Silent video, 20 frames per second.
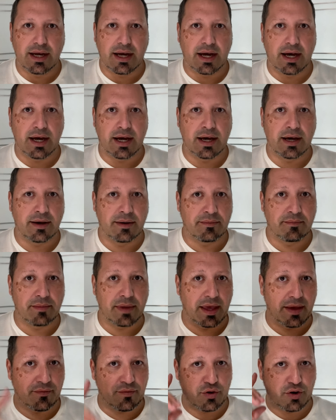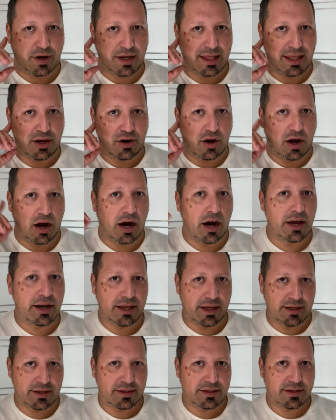um, if your
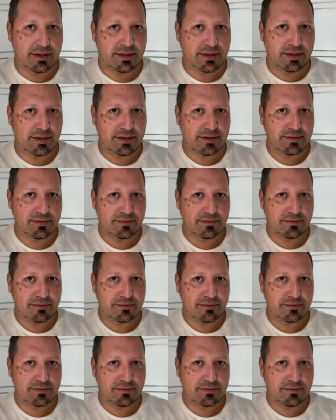clairaudience